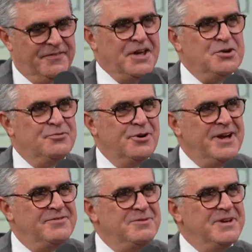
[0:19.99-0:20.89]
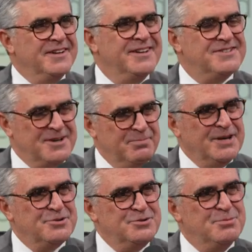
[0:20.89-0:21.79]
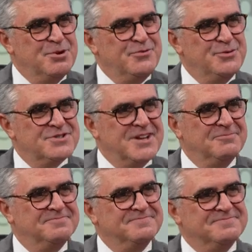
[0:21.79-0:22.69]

Thank you for having me. It's a pleasure to be with you, Sam.